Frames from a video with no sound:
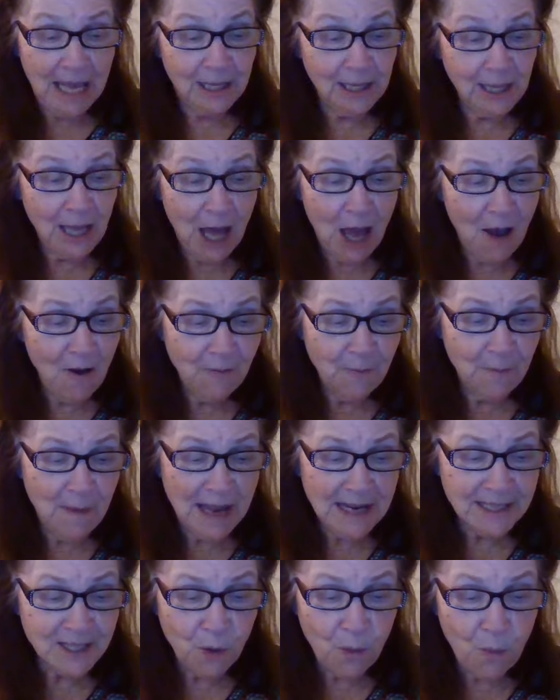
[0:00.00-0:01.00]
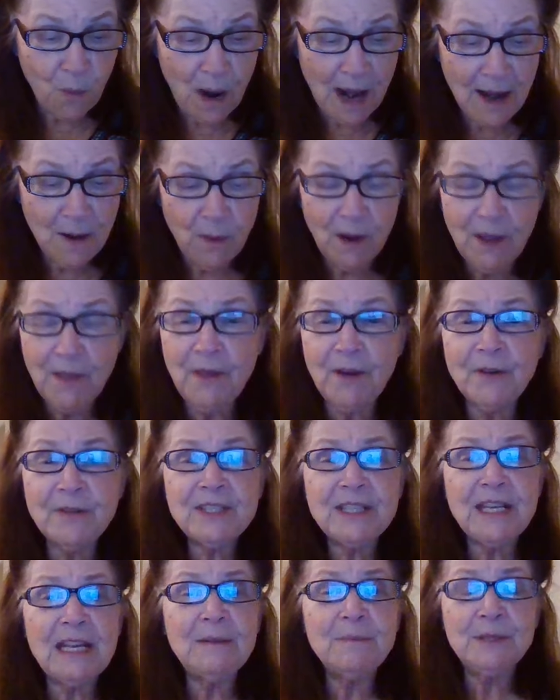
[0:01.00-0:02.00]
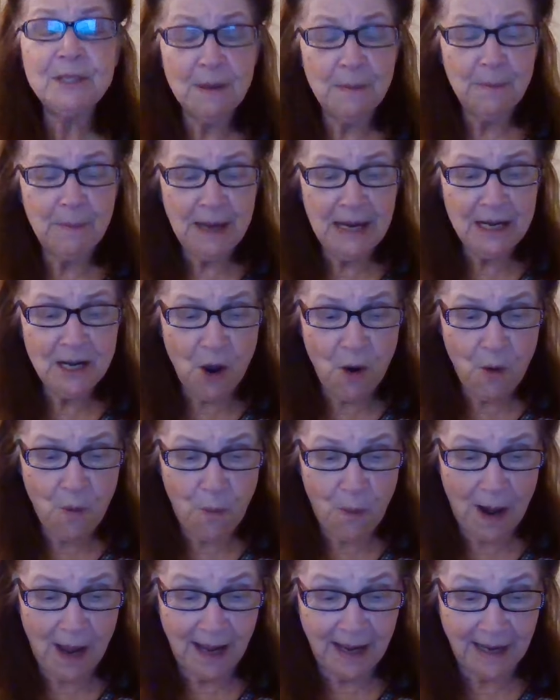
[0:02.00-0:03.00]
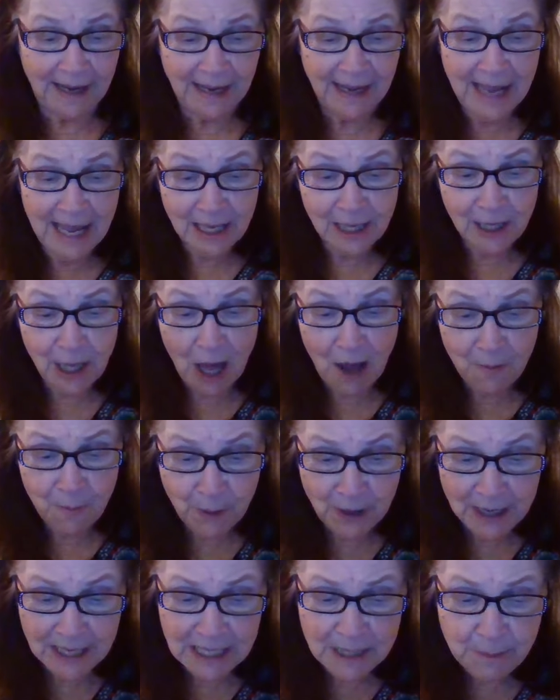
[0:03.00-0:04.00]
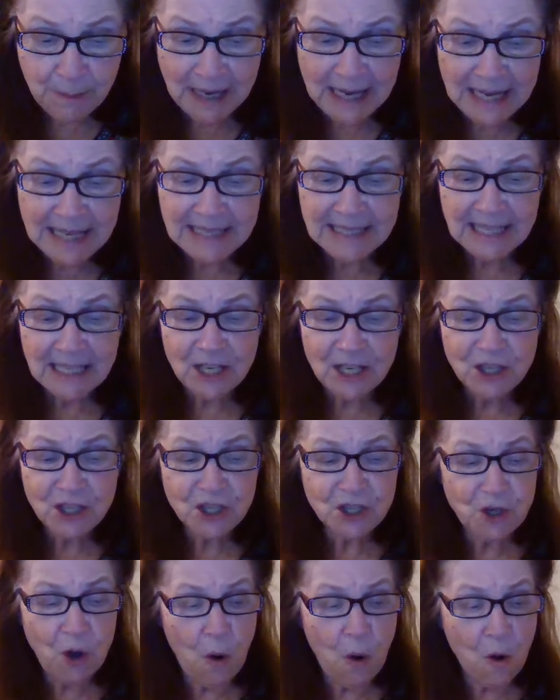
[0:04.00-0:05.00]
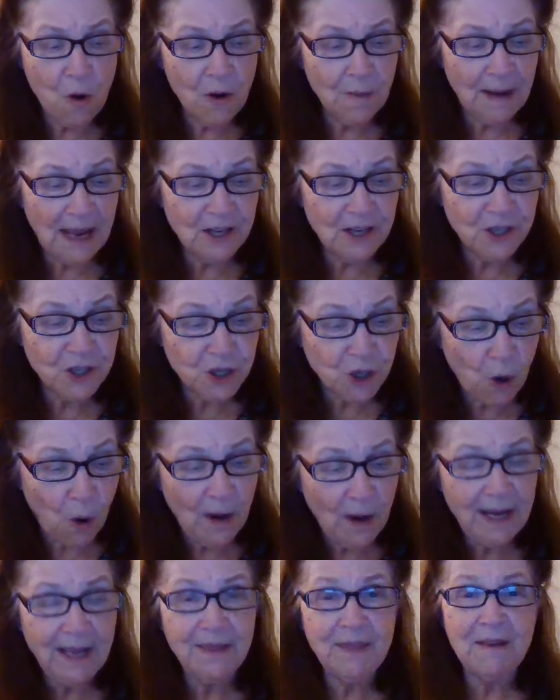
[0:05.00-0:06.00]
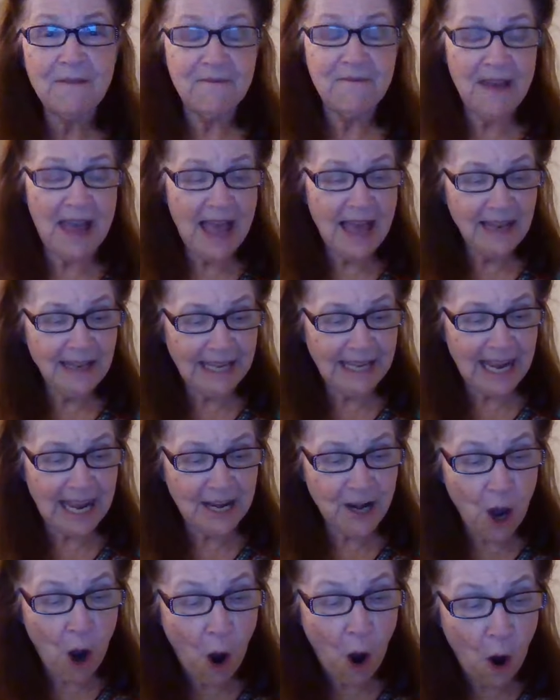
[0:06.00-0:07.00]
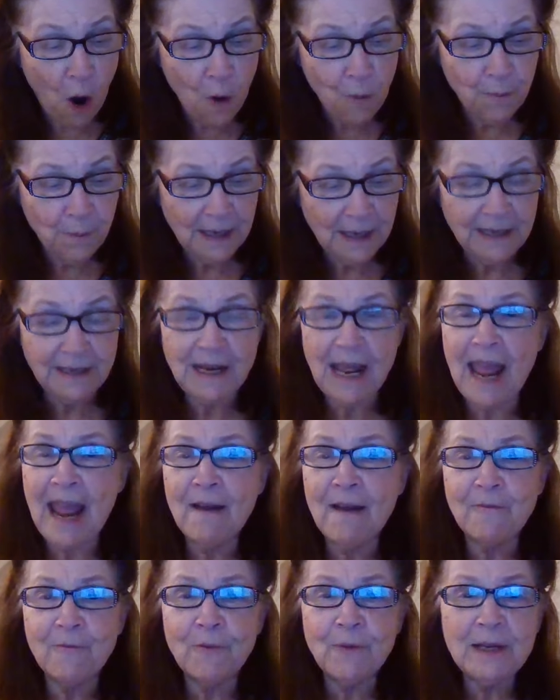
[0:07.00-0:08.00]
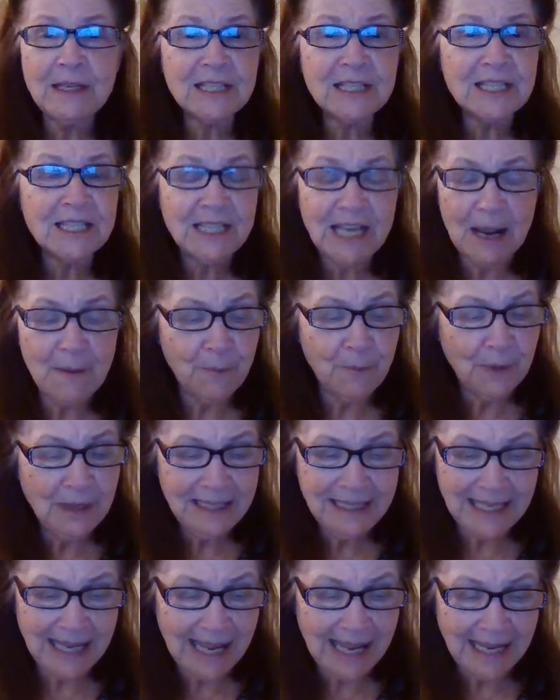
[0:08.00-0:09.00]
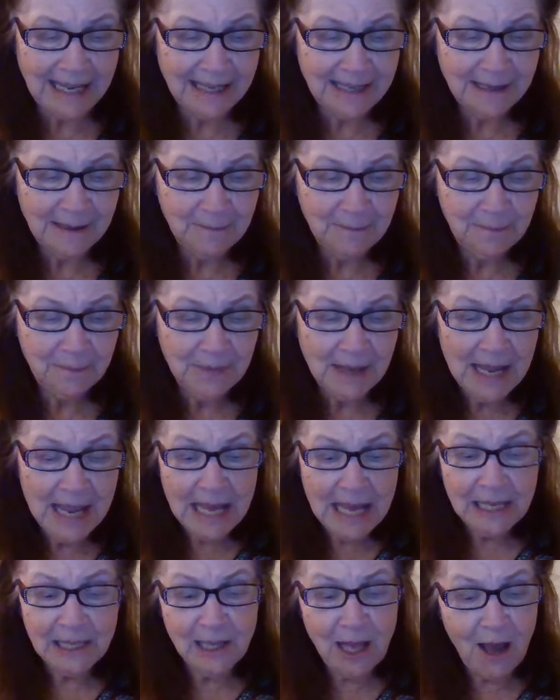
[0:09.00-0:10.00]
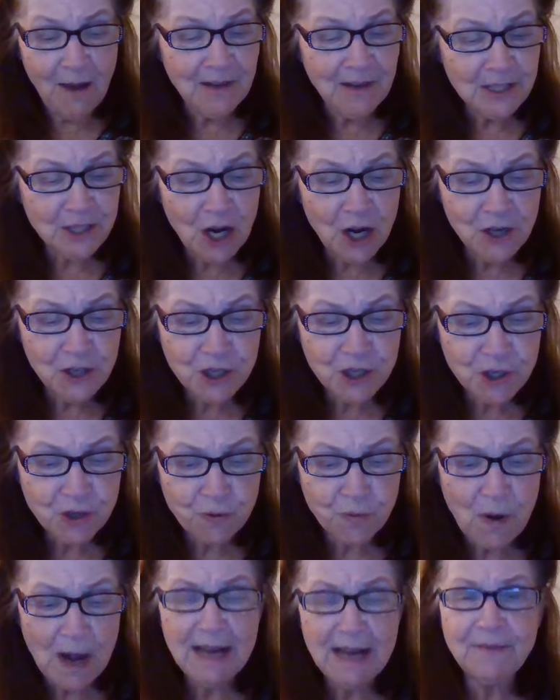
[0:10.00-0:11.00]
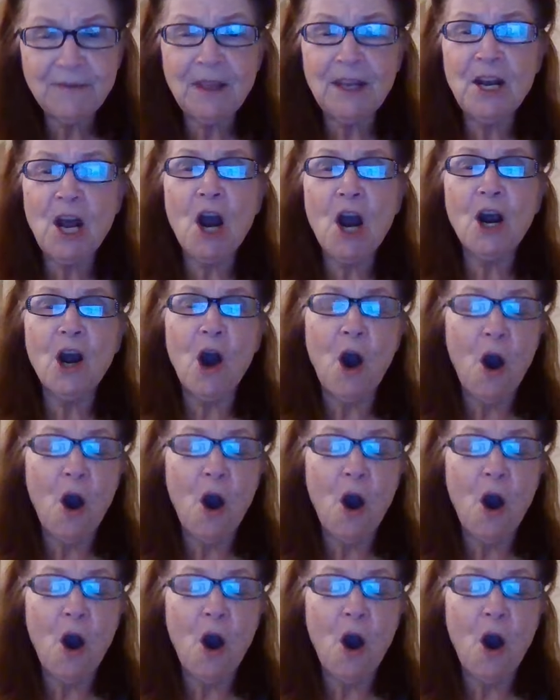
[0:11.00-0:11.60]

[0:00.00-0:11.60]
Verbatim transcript: Love makes a way where there seems to be no way. Love brings peace in a storm and joy in the valley and hope in every step we take. Love is our strength and our